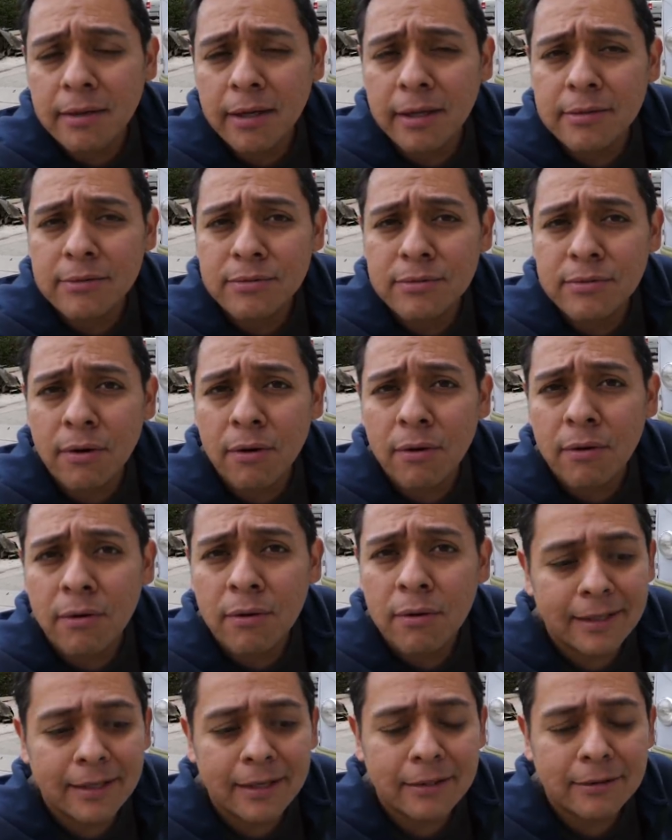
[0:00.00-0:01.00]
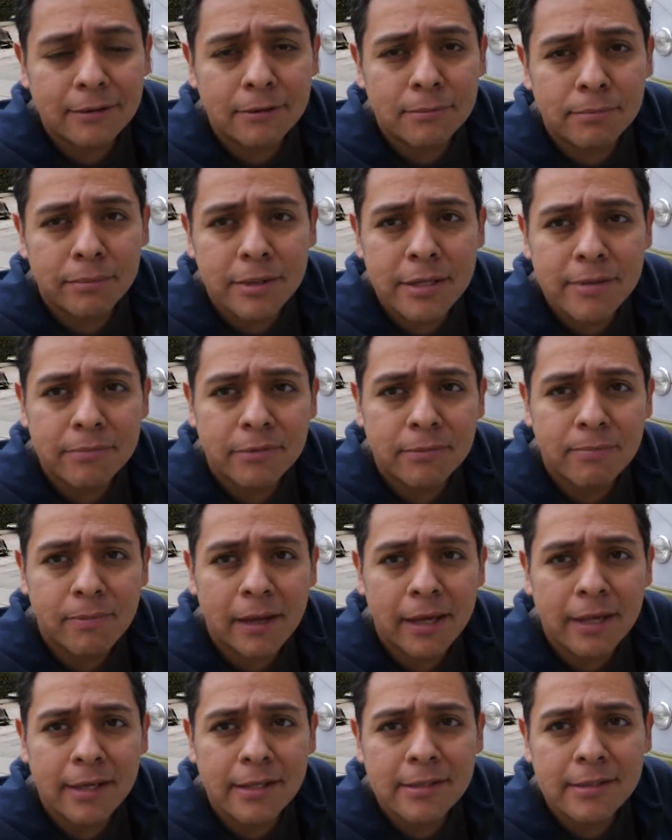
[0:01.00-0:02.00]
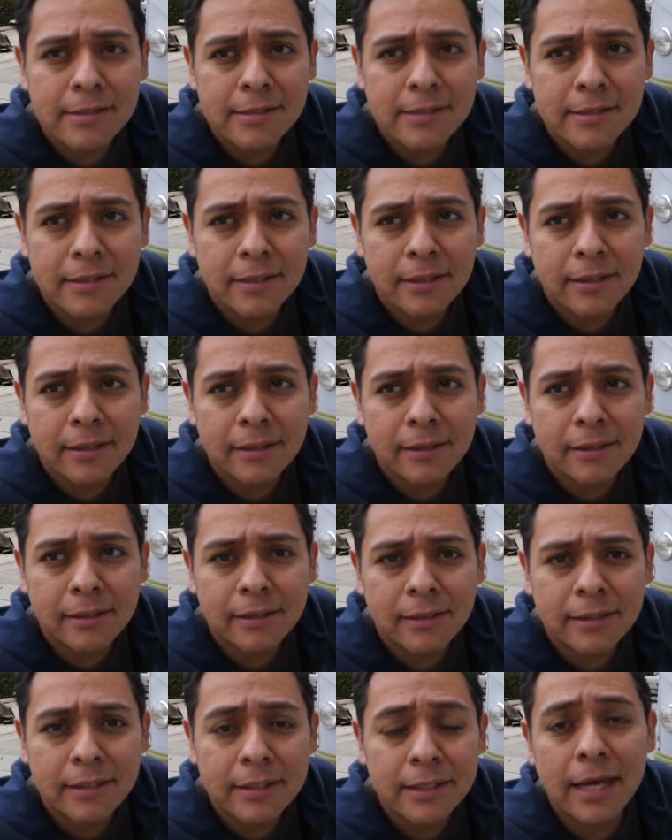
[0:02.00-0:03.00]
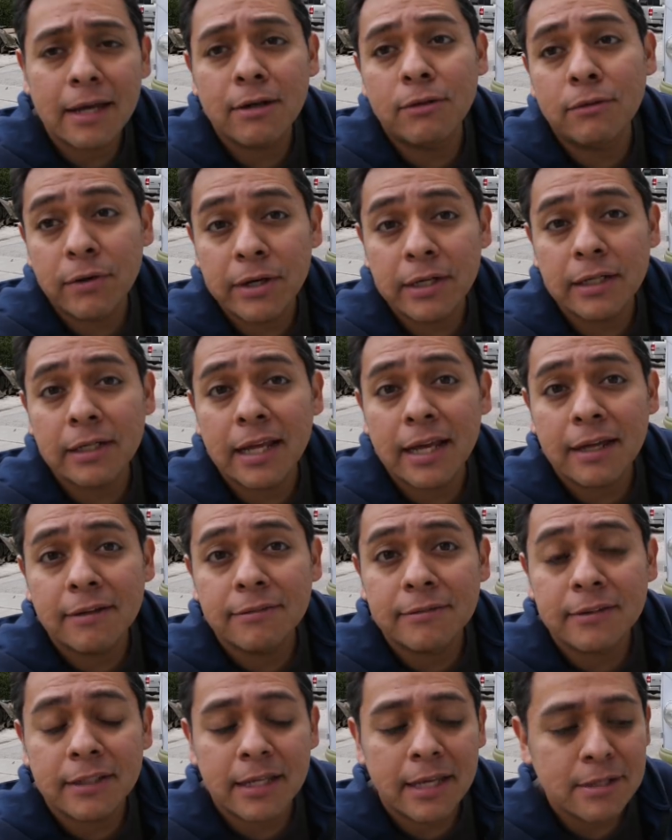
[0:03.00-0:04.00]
And so got to Bream's place. Uh, he had already left.